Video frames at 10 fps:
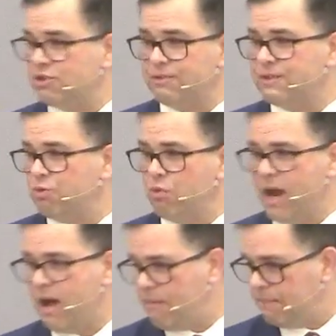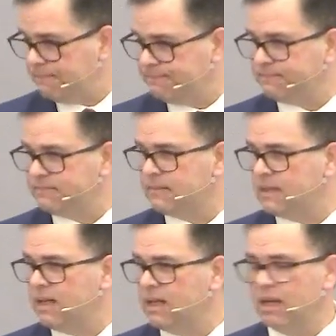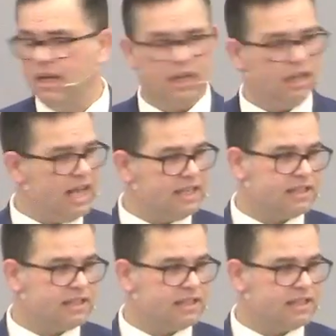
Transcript: of his realm, less